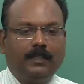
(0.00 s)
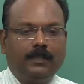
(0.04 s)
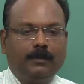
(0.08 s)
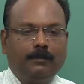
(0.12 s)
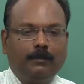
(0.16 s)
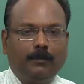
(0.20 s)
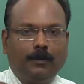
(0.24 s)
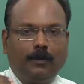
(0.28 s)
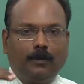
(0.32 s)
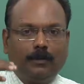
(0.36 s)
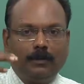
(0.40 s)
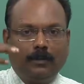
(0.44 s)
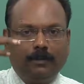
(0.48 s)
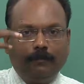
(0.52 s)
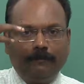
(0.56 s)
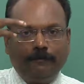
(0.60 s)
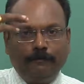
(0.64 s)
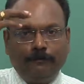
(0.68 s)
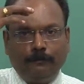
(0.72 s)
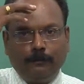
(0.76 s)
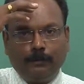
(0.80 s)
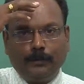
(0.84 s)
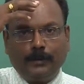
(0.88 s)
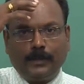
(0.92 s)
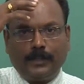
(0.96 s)
them on the
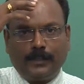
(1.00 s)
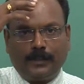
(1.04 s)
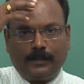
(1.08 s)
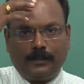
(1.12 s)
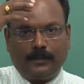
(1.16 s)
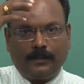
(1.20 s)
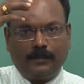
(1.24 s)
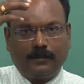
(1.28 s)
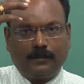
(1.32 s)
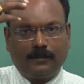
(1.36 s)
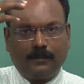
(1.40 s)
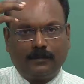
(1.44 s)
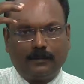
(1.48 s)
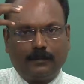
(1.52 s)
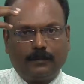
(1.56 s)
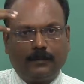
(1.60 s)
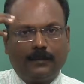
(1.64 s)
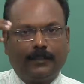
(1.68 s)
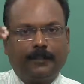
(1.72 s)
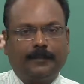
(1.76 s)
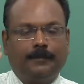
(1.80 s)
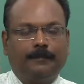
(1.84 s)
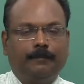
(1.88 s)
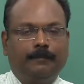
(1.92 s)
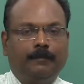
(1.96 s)
forehead.
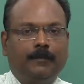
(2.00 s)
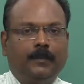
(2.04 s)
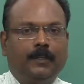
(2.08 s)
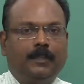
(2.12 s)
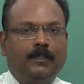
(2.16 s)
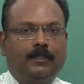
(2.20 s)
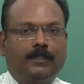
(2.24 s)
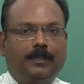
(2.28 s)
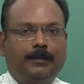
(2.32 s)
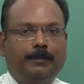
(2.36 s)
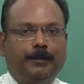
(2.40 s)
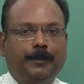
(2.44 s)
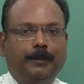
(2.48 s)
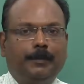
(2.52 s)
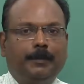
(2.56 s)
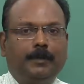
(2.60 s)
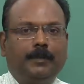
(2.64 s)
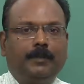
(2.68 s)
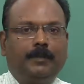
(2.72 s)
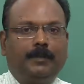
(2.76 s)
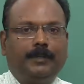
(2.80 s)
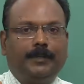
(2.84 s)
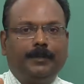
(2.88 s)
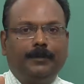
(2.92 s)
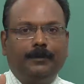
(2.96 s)
Okay. Some people
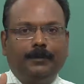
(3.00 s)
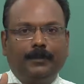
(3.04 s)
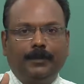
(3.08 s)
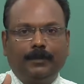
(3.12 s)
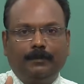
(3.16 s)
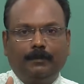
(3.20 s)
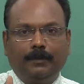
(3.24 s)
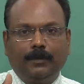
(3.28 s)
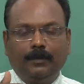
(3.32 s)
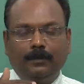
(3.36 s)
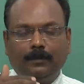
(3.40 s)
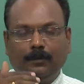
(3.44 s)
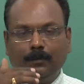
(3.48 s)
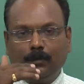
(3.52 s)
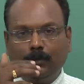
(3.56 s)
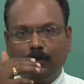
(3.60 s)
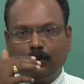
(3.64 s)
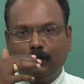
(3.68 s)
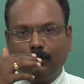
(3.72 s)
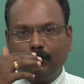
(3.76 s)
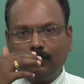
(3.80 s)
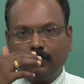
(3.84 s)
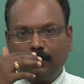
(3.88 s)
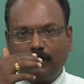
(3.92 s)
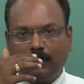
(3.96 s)
try to even
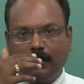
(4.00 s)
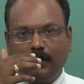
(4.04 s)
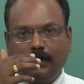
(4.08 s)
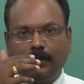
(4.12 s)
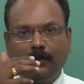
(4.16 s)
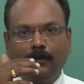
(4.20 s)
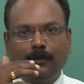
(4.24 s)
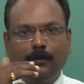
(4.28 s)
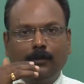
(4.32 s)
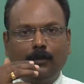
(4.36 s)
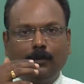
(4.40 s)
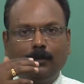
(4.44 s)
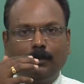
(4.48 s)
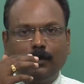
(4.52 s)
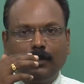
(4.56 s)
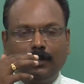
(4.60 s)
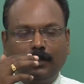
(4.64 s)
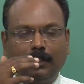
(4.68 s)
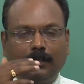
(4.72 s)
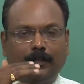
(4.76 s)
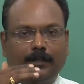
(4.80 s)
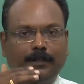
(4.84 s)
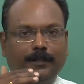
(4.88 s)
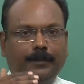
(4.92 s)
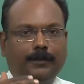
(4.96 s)
go slightly lower
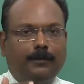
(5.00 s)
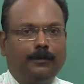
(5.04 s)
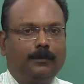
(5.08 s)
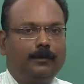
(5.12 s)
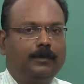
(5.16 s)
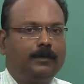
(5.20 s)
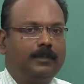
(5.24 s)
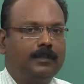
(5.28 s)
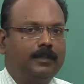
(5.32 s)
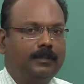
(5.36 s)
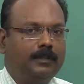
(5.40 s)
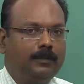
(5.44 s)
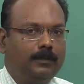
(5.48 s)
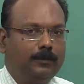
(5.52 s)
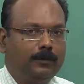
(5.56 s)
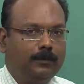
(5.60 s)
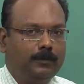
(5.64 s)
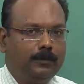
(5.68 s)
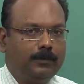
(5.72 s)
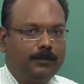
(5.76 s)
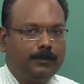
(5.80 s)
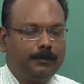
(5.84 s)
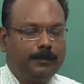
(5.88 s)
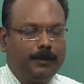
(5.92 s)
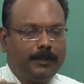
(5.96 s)
and try to look at the
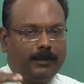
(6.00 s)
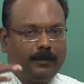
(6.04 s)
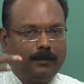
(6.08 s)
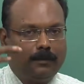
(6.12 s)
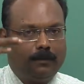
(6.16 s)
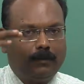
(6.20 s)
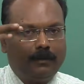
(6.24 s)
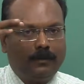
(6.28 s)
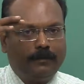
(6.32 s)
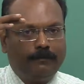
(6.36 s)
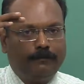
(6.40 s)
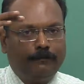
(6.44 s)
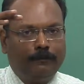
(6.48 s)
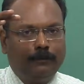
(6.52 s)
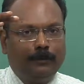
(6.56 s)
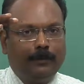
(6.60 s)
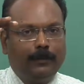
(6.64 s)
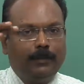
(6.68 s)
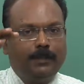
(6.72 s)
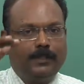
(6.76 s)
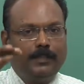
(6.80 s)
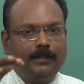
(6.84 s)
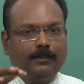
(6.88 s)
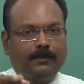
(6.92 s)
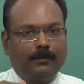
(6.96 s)
nose, but on the
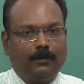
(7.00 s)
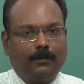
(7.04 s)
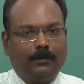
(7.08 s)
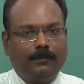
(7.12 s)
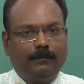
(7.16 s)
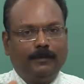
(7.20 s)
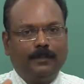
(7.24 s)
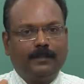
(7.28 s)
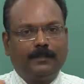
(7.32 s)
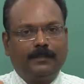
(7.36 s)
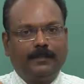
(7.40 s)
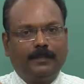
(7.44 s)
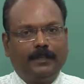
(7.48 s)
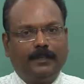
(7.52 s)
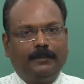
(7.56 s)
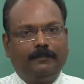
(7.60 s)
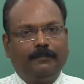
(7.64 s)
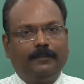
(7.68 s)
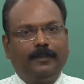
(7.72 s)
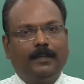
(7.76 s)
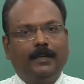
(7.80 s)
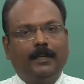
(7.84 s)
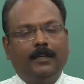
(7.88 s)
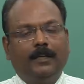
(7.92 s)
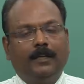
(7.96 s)
forehead is always
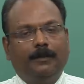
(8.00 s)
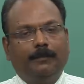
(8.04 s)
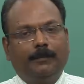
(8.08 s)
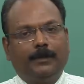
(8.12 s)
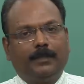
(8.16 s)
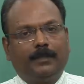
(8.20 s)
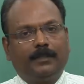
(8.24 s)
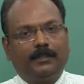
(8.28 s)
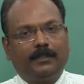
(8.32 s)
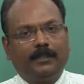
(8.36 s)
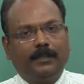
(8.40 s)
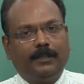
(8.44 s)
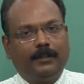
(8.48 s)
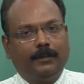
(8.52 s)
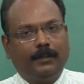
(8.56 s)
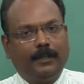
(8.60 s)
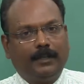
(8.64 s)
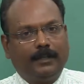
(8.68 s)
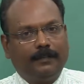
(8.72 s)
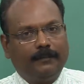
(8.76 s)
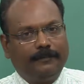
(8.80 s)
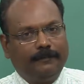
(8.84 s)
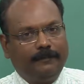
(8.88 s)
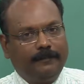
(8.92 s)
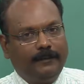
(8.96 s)
safe because they
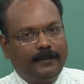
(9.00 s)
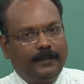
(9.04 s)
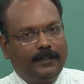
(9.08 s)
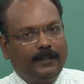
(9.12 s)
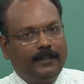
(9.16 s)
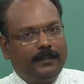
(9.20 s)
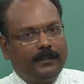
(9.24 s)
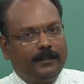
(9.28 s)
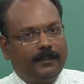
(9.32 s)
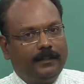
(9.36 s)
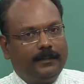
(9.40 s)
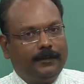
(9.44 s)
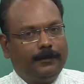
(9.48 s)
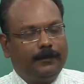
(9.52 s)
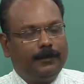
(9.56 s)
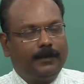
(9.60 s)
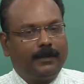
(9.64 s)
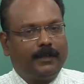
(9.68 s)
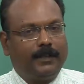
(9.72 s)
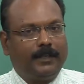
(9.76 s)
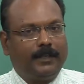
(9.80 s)
get a feeling that you are